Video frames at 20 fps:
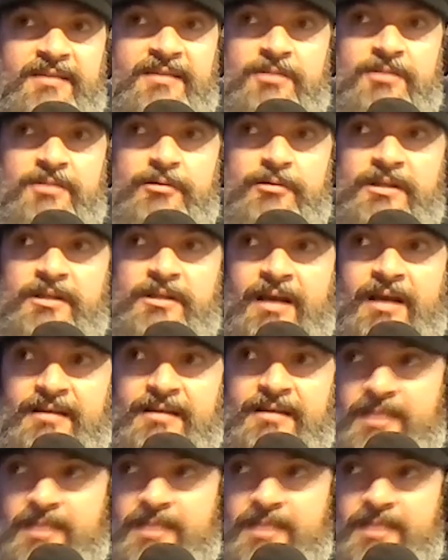I realized
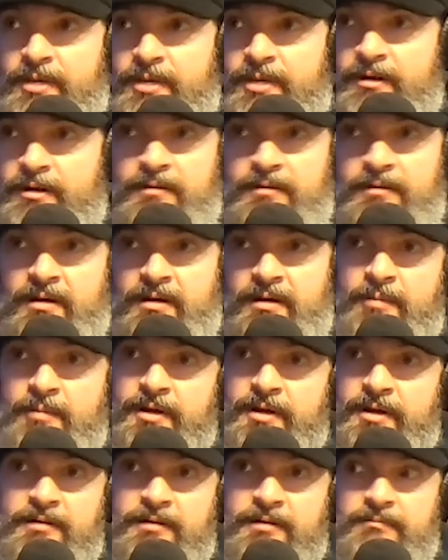that I better I
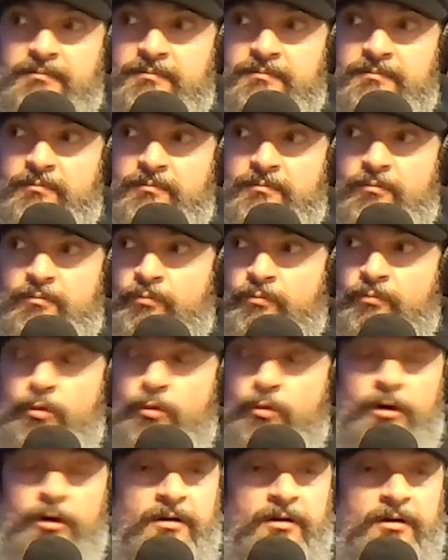better
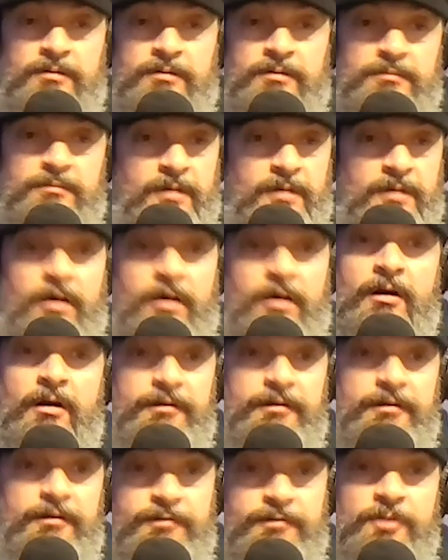work hard
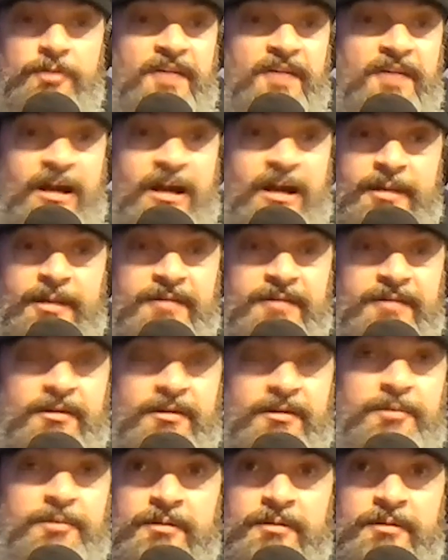full time and it's
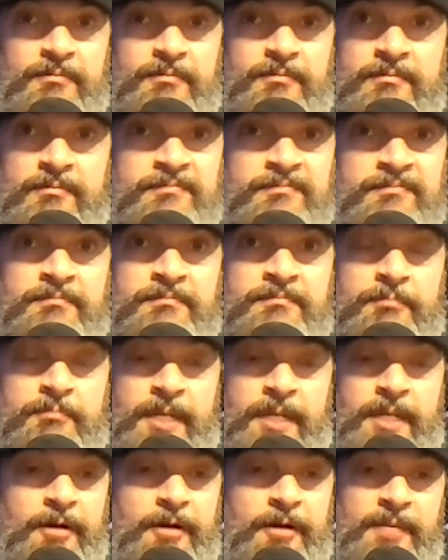something
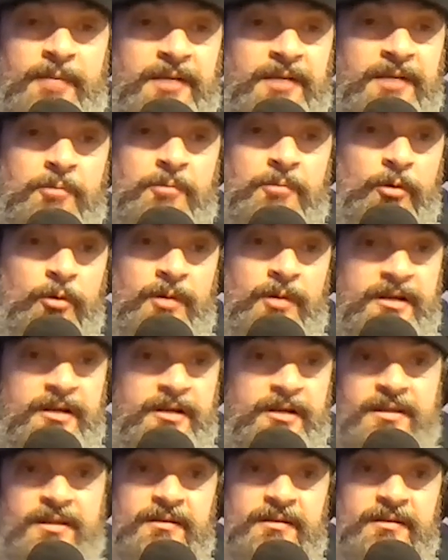better, making more money
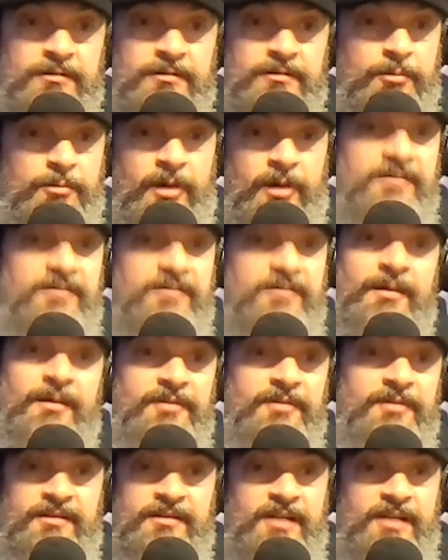than these little part time
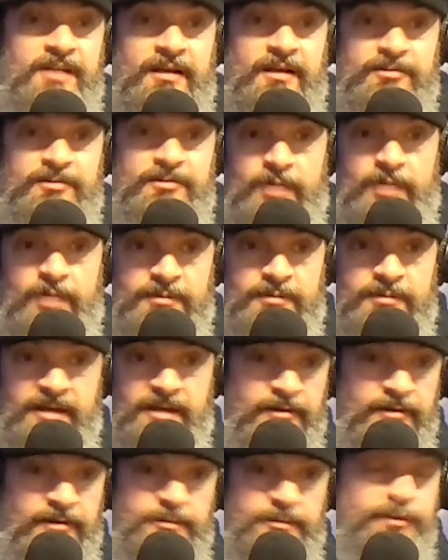things that I could scrape
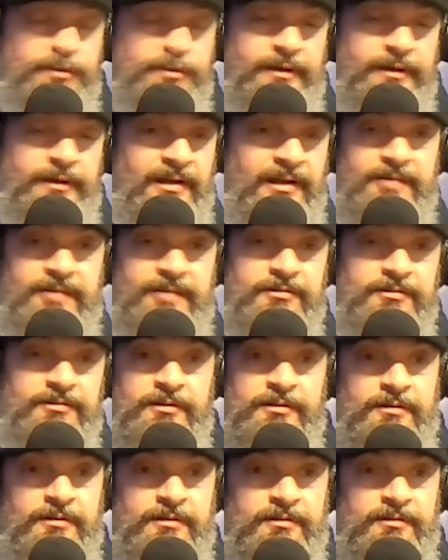together in between classes
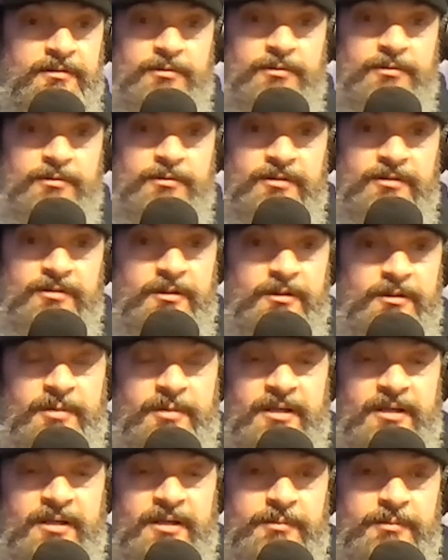because you know, it wasn't going to pay
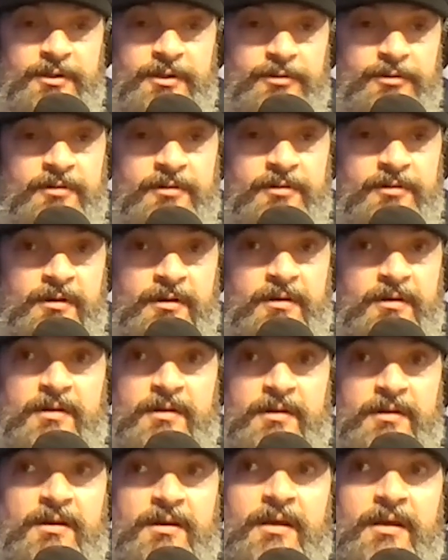any bills
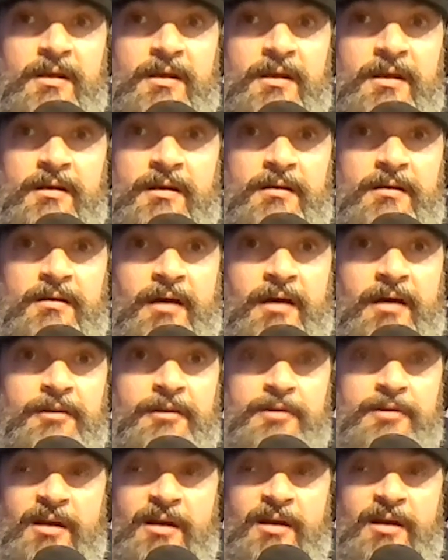and I knew
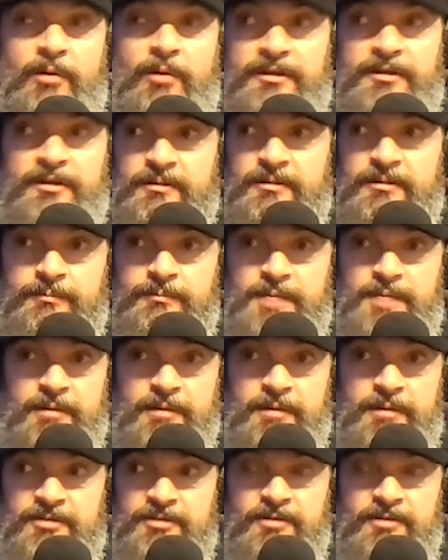that I wasn't going to be able
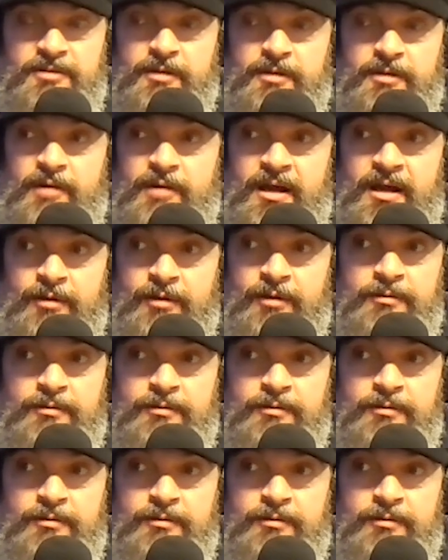to stick around